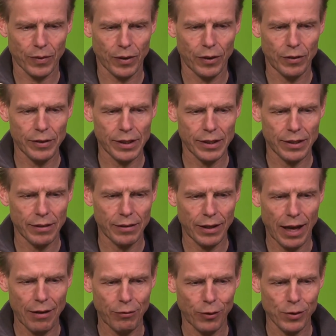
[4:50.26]
Or we
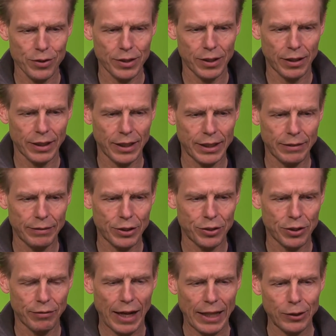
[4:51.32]
have also now the
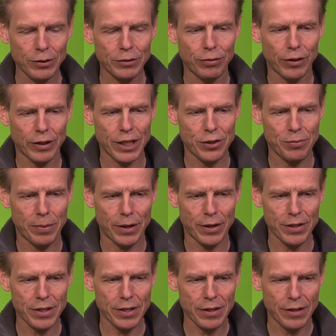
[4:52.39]
individual values for each
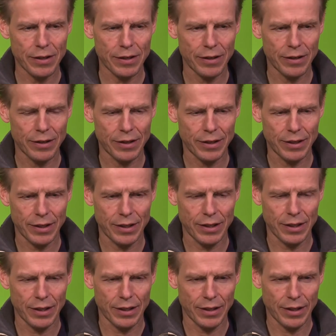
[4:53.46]
person
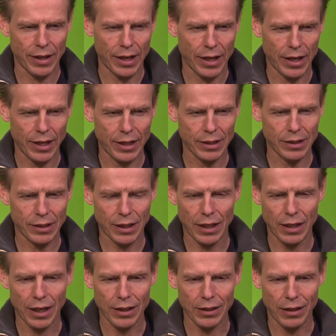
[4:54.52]
and
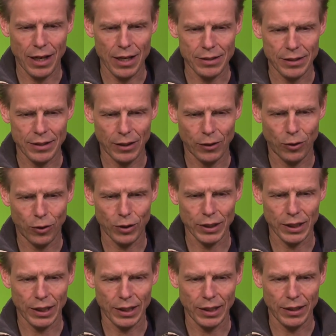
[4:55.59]
can analyze it
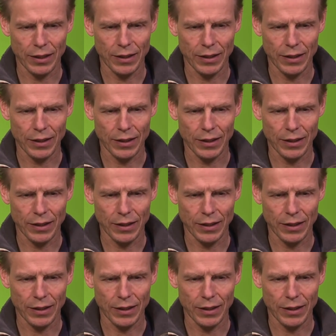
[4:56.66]
accordingly